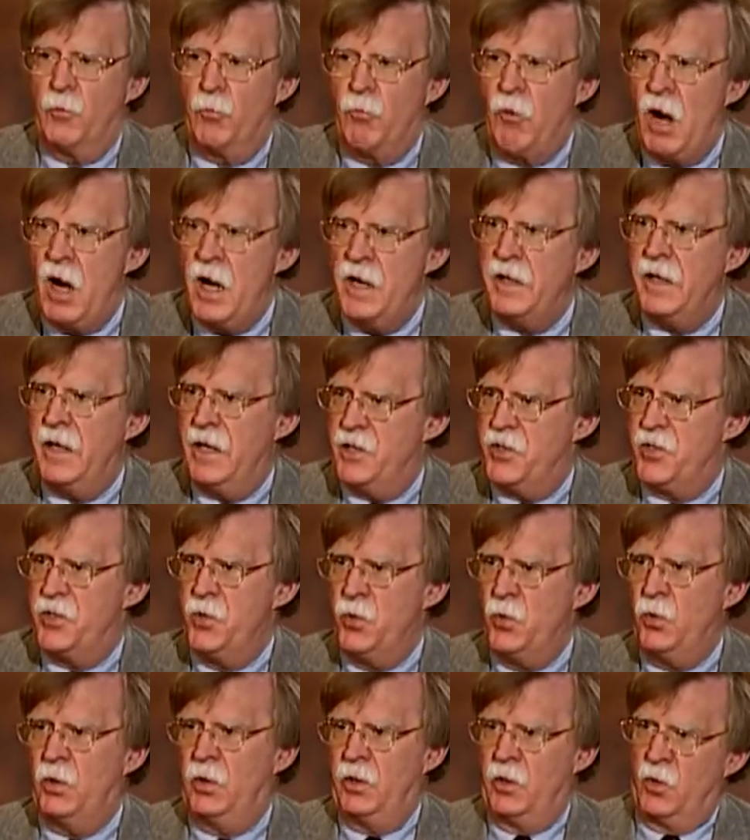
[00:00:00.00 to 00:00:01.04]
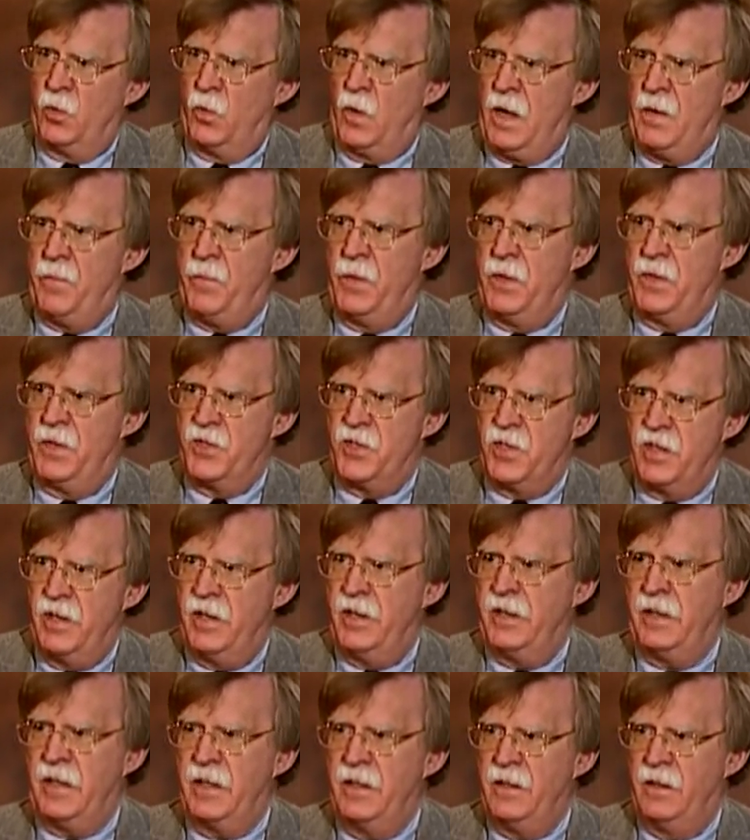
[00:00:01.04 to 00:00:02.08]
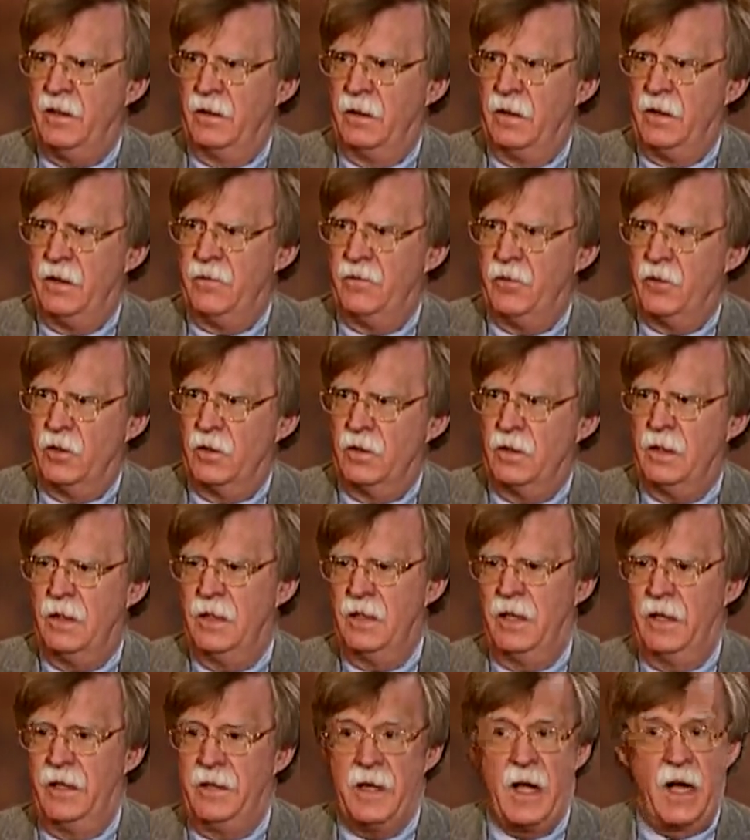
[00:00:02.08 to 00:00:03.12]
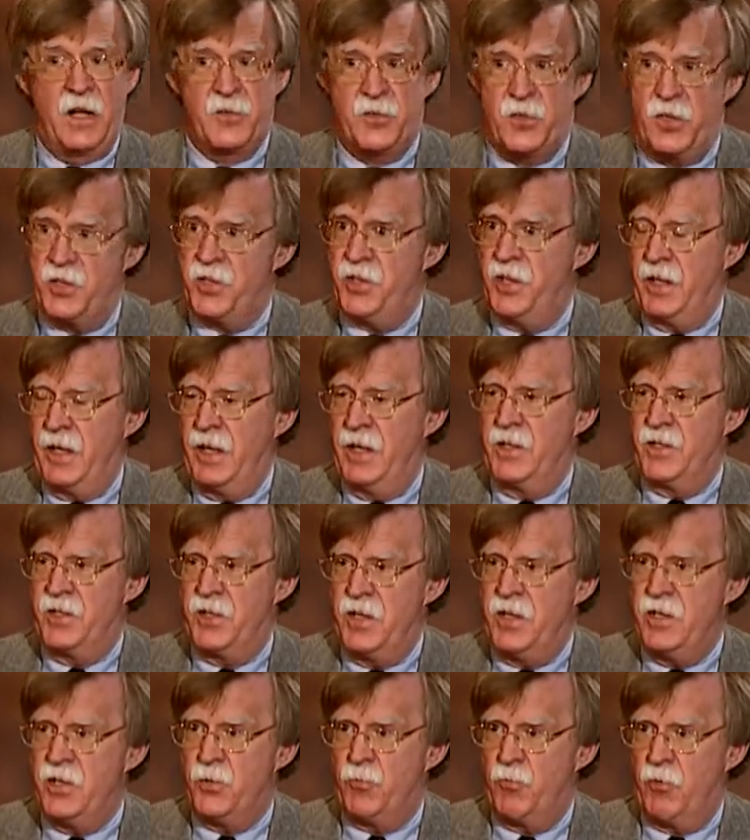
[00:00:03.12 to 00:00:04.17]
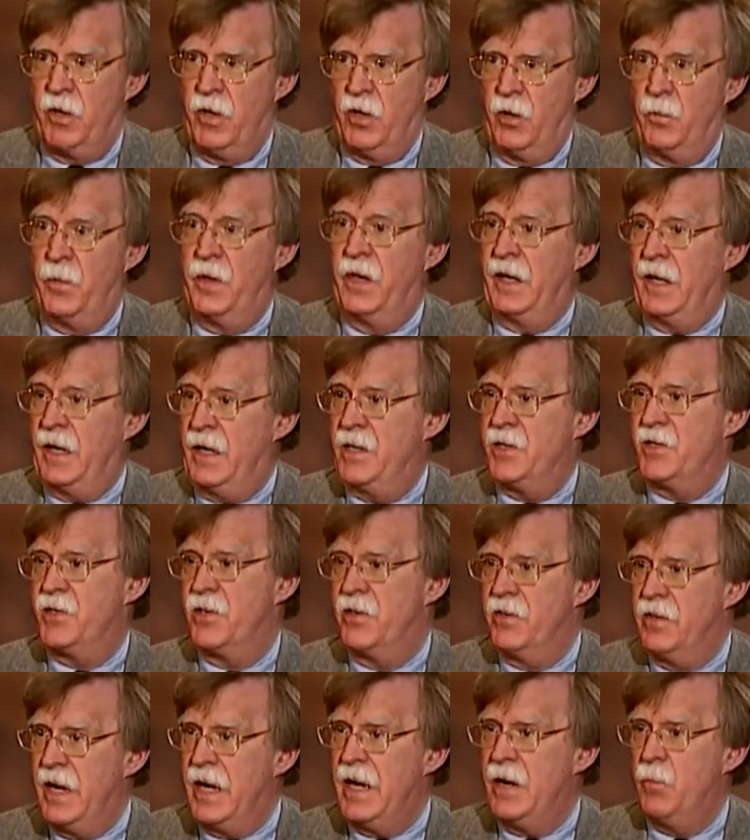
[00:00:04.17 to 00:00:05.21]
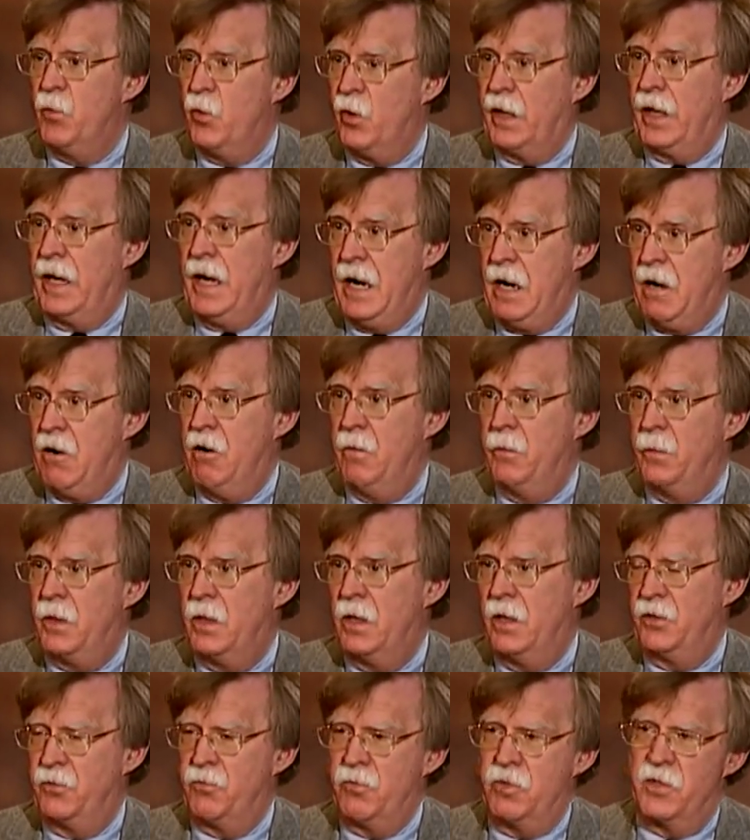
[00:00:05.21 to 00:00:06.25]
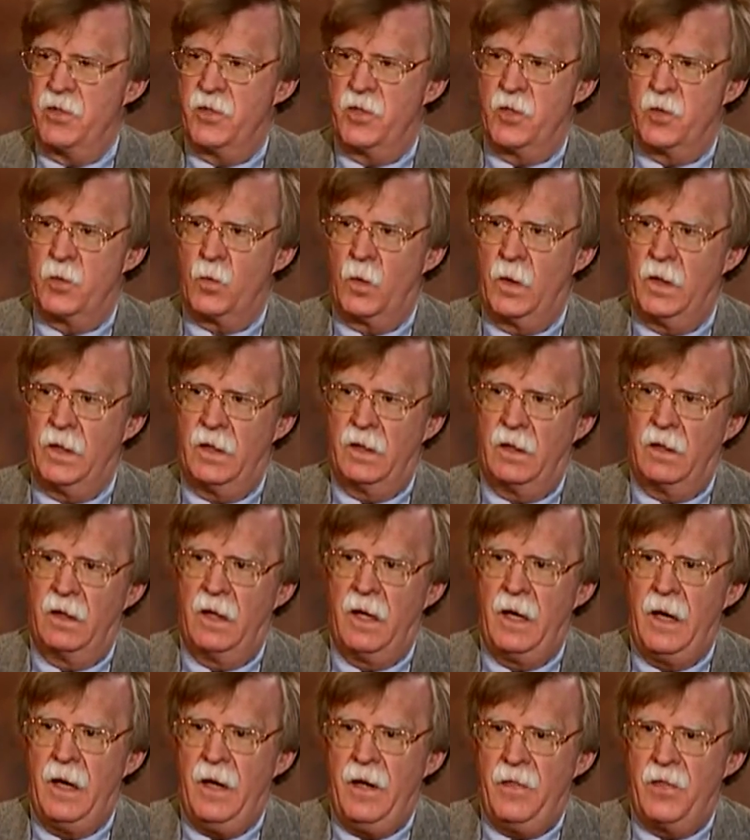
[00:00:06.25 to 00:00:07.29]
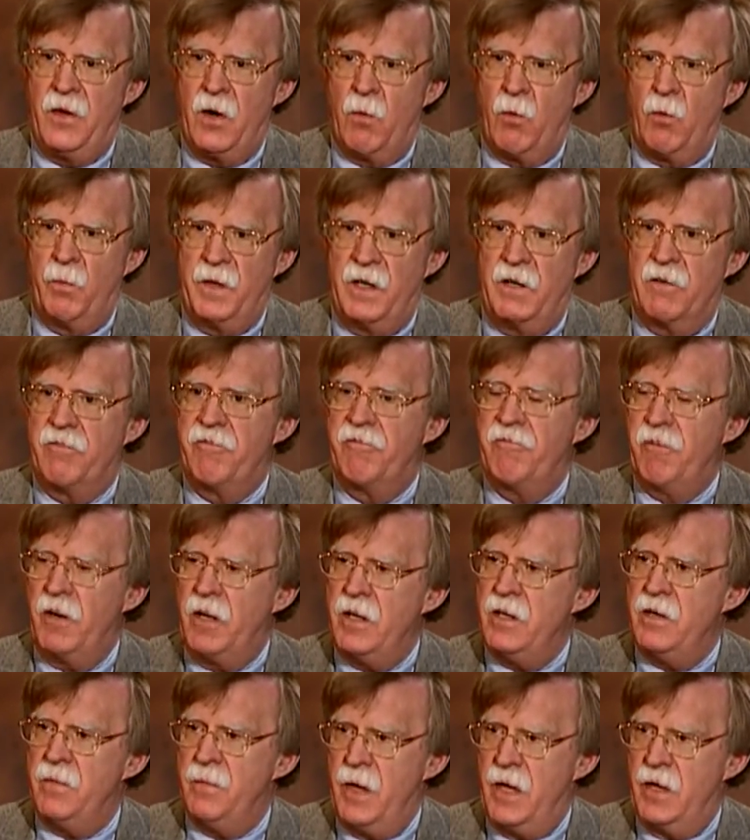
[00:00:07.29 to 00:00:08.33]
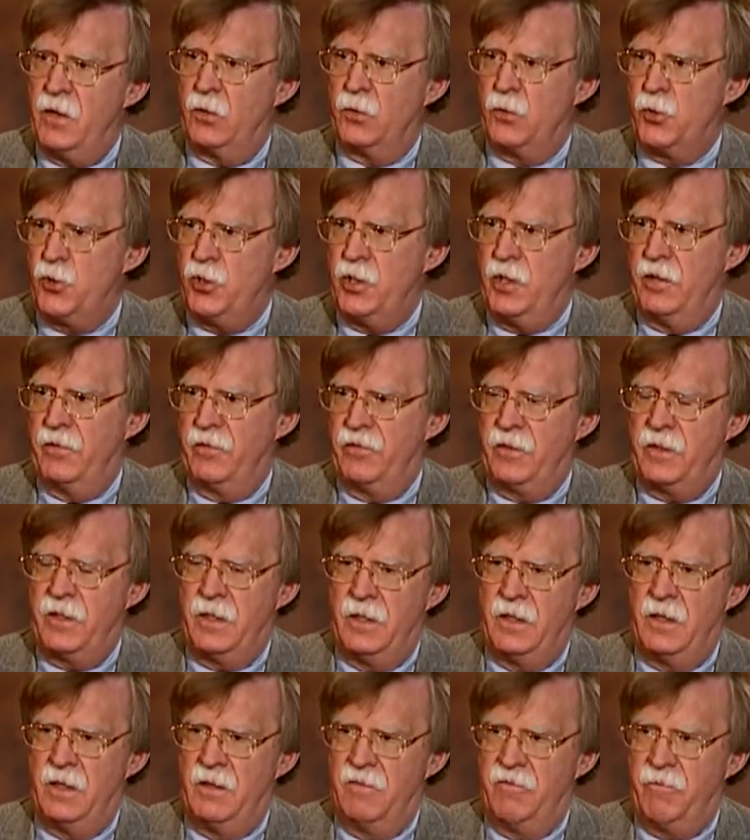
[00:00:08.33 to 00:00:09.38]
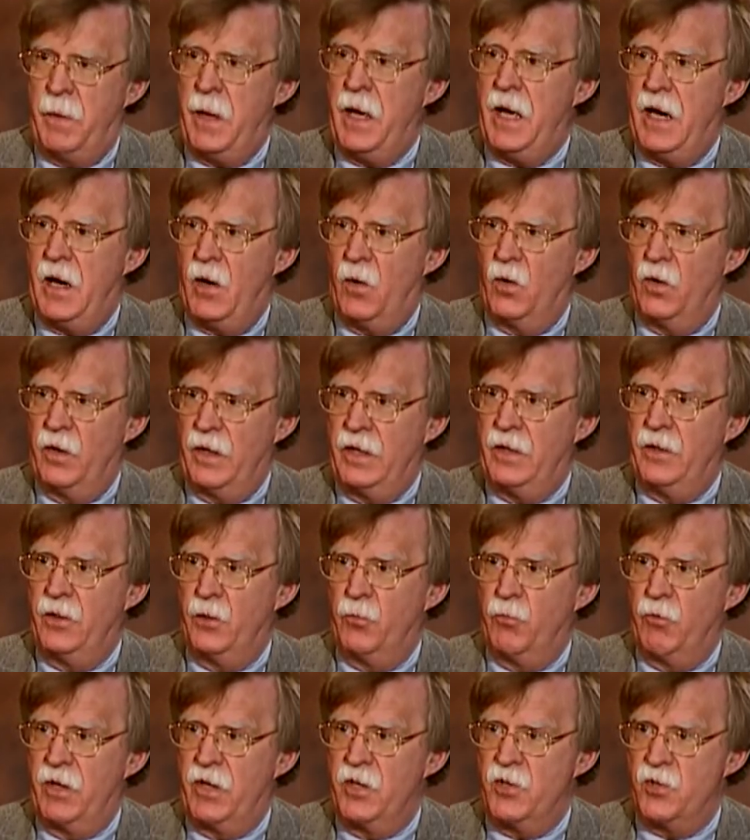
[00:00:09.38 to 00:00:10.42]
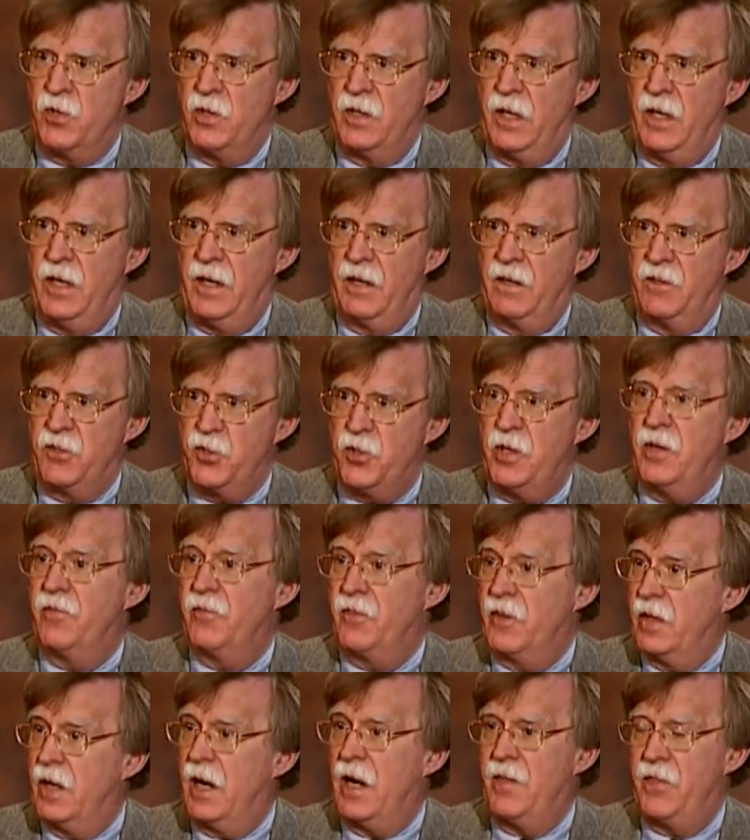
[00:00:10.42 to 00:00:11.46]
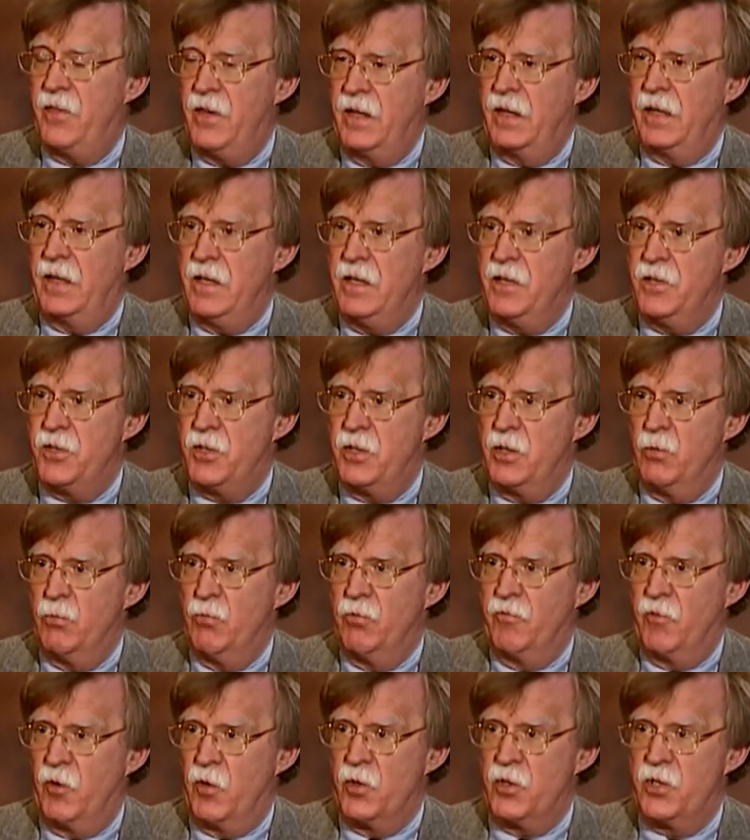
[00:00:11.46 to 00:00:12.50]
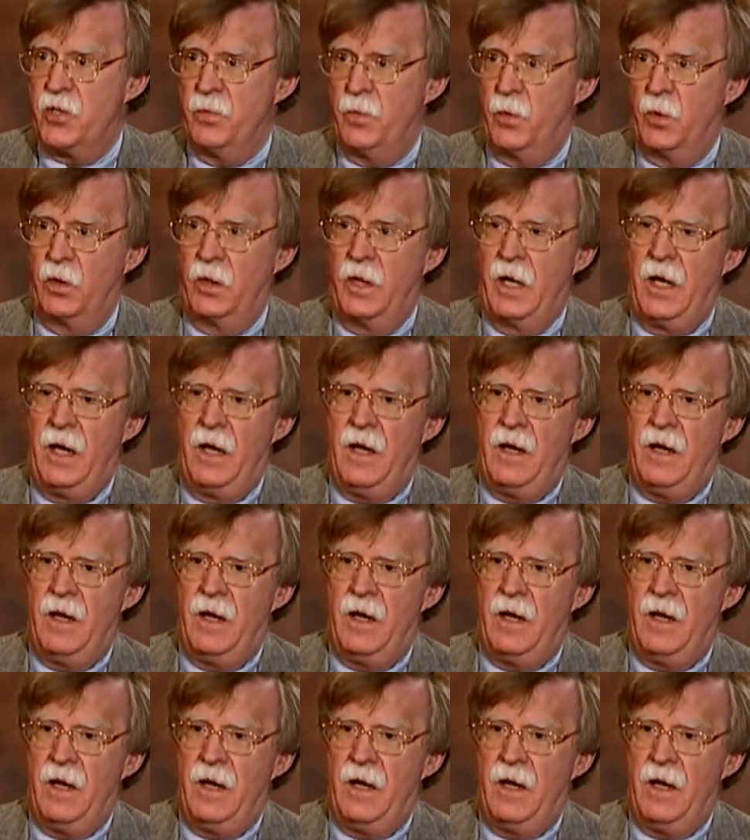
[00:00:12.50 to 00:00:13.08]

Iran gets nuclear weapons that it can deliver, not just against Israel, but against the neighboring Arab countries as well, there will be a fundamental shift of power in the region, and a shift that I think is irreversible.